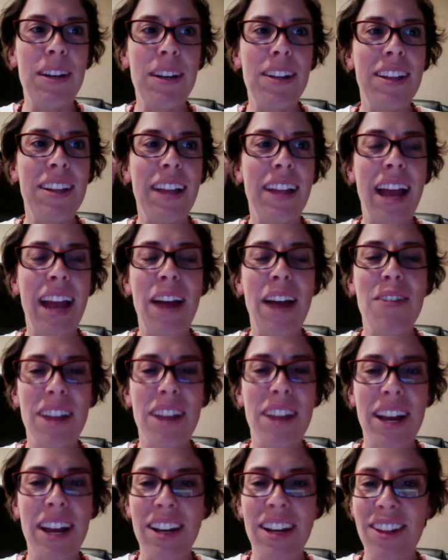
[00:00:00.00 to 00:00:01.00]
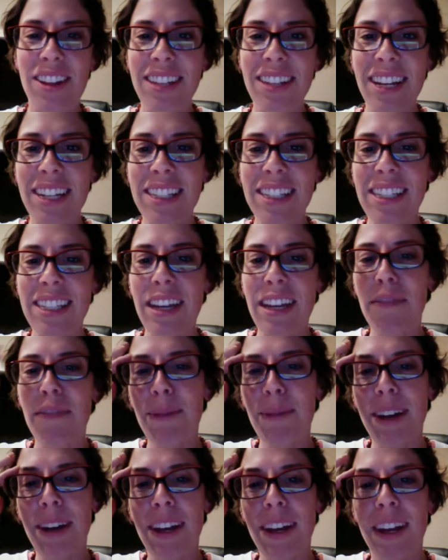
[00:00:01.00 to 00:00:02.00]
a little outline and all this kind of stuff,
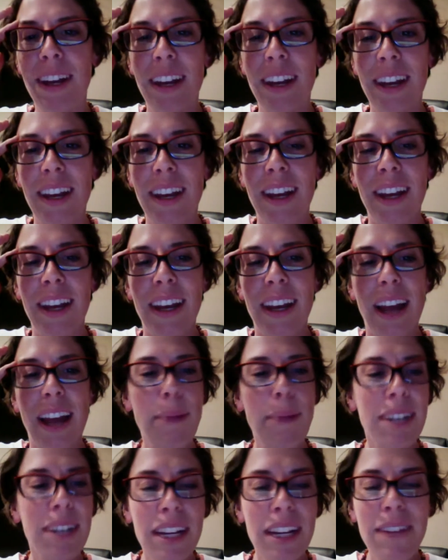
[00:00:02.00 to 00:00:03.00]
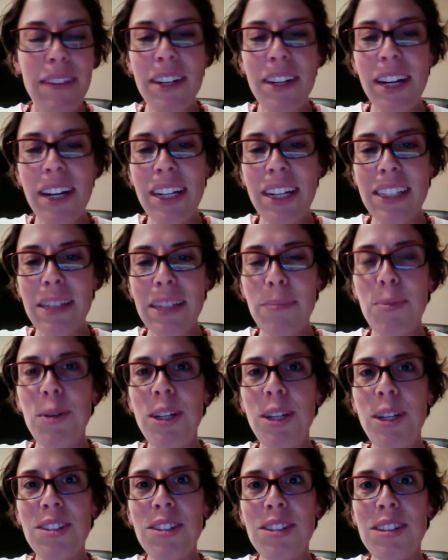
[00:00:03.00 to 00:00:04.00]
but I'm going to give you guys some
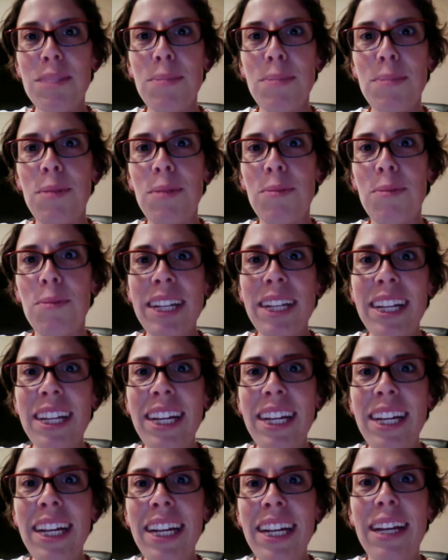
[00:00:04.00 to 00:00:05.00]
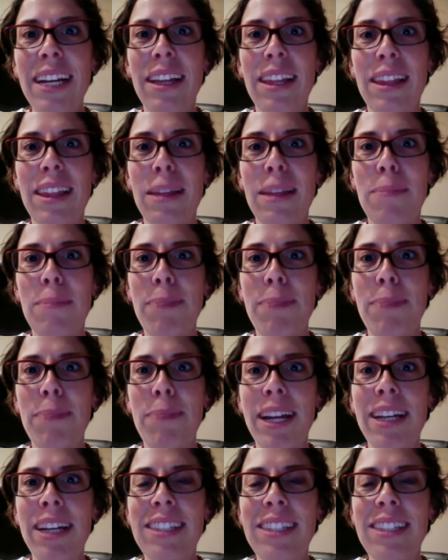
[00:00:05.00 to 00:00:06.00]
pointers, but really the
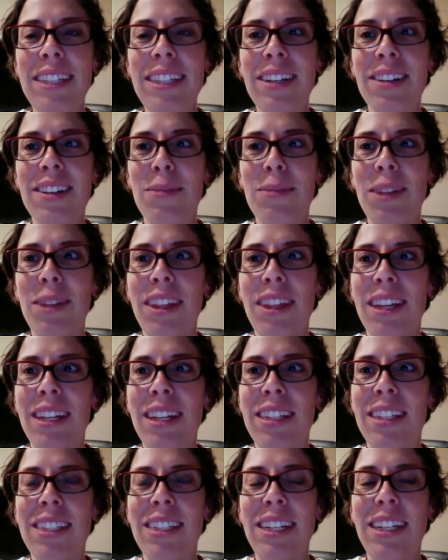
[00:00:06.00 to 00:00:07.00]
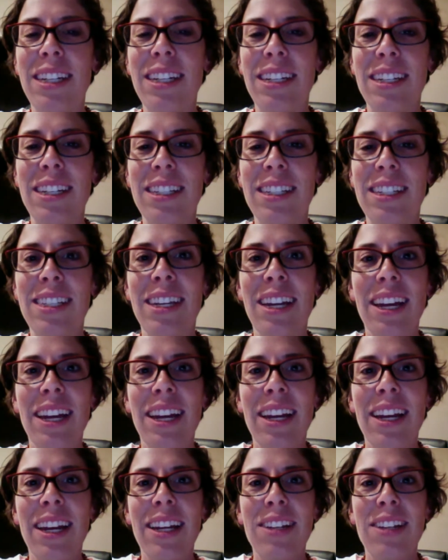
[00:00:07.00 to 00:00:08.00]
biggest deal with this is
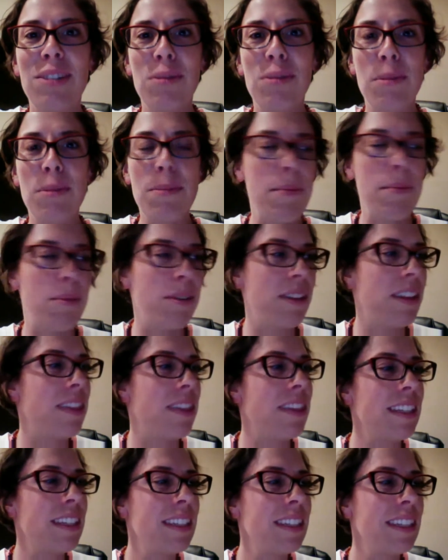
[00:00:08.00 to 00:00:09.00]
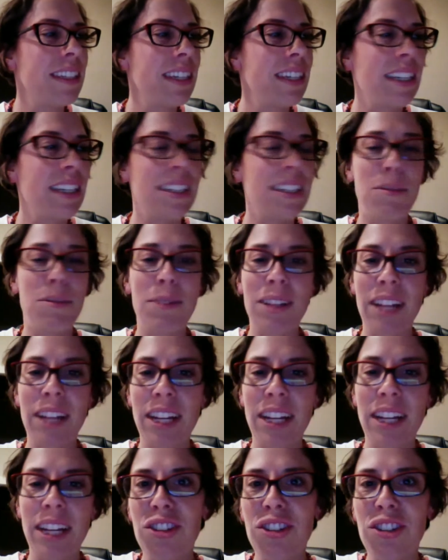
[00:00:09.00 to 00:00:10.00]
to remember that this is a
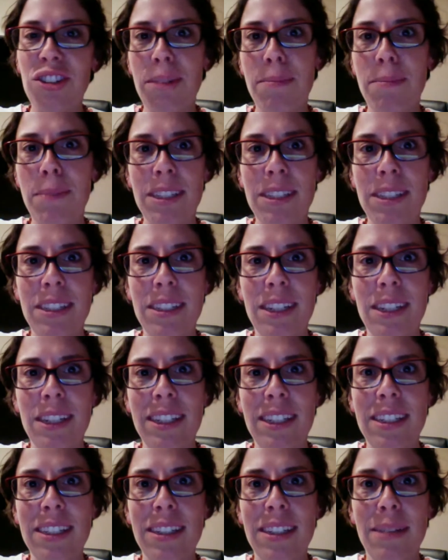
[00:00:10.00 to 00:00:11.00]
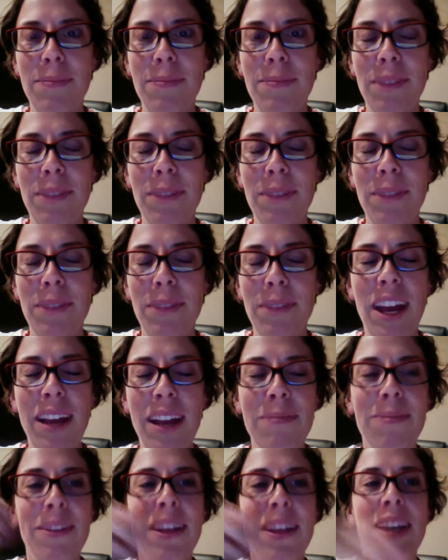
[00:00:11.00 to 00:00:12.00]
relationship business,
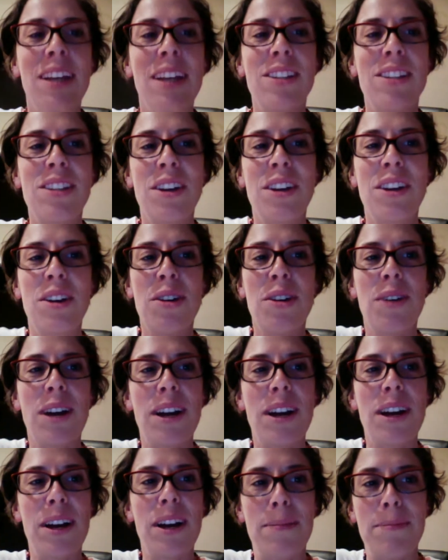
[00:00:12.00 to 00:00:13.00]
okay? So